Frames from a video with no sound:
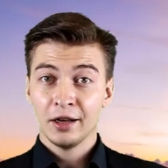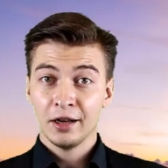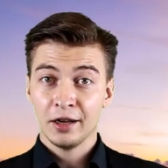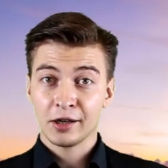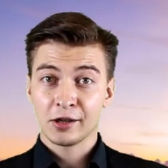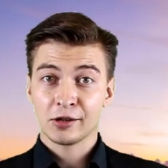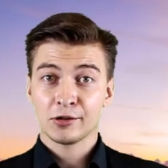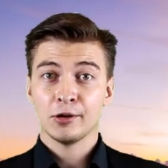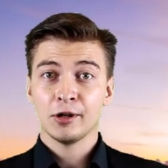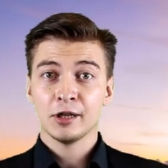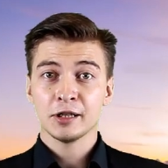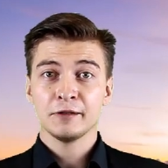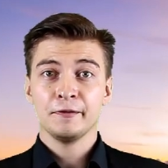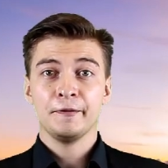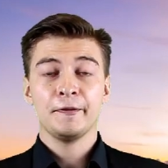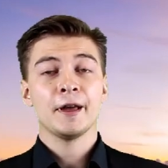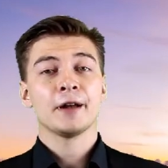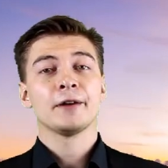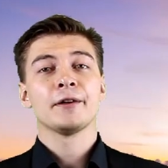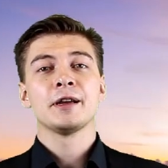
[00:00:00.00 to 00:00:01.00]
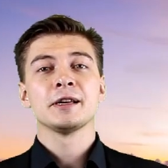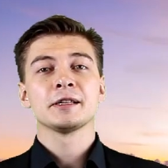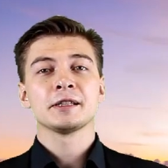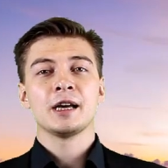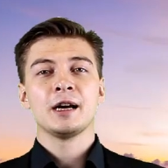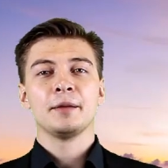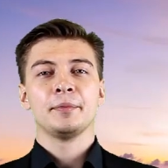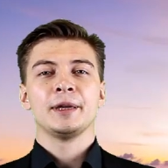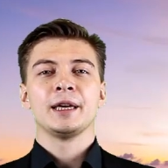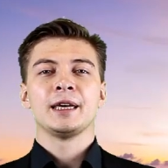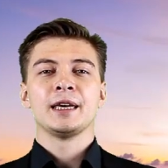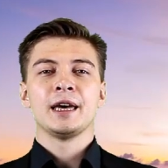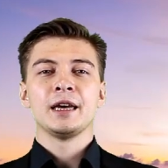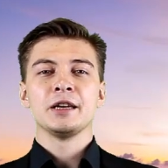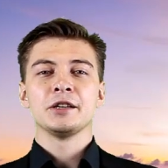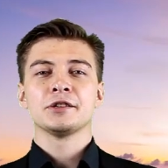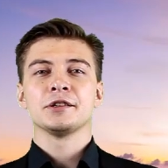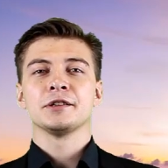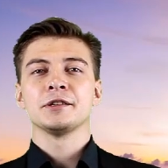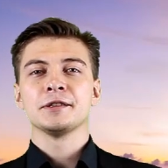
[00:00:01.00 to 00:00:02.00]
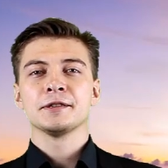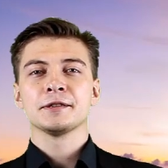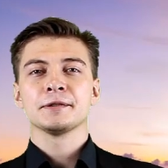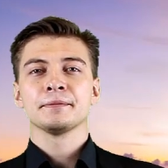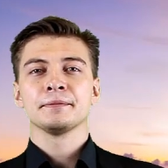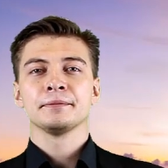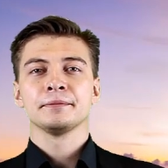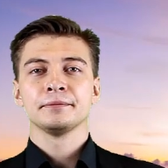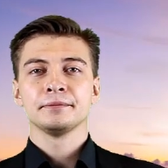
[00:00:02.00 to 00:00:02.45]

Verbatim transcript: across various applications.